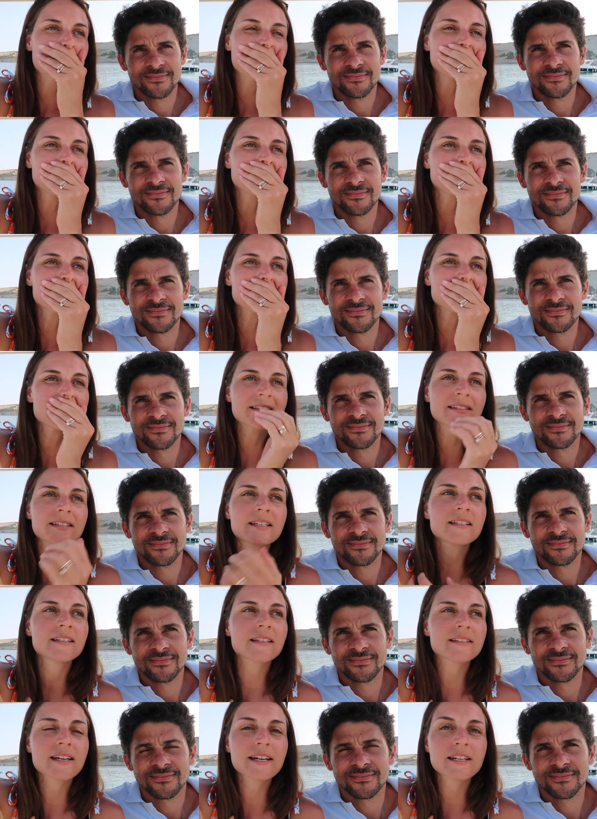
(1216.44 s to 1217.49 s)
Speaker 1: And another
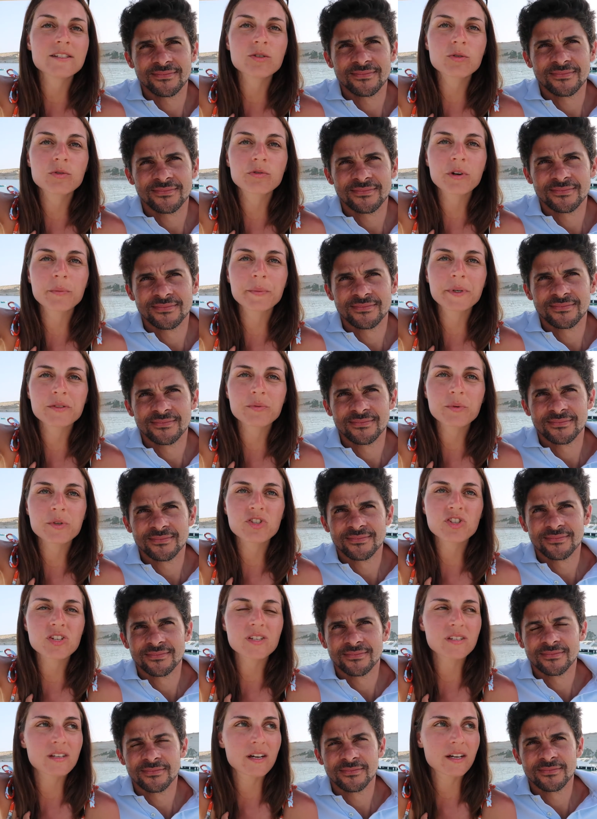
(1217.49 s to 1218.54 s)
thing that I took from it was just